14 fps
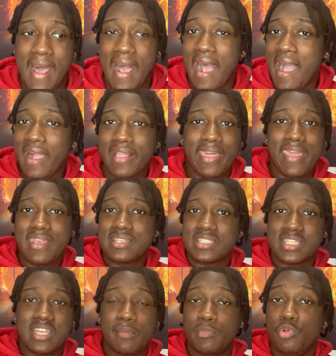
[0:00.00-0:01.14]
I can't see
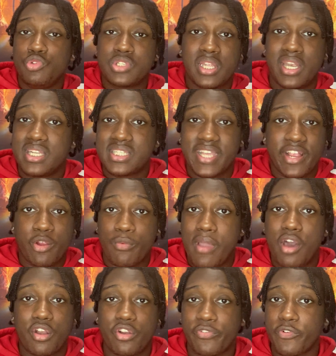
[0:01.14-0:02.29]
them losing in the second
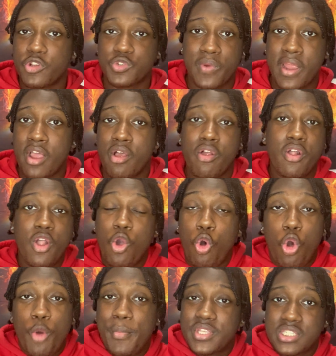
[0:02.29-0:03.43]
round or the first round
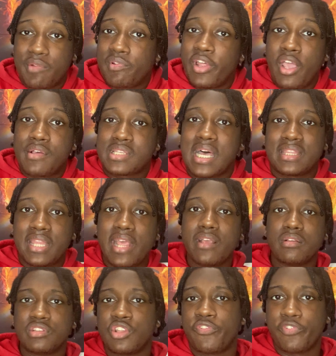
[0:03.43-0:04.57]
or missing the playoffs. I
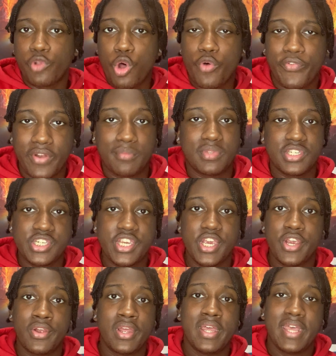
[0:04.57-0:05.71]
think the floor for them this
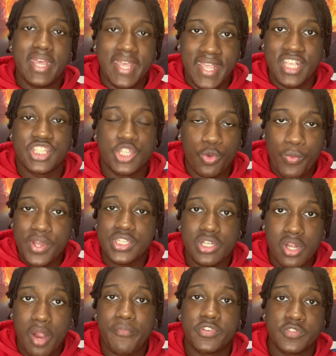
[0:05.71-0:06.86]
year is the Western
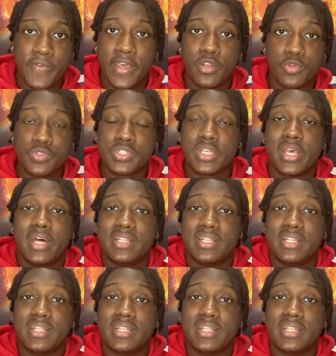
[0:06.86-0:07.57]
Conference Finals.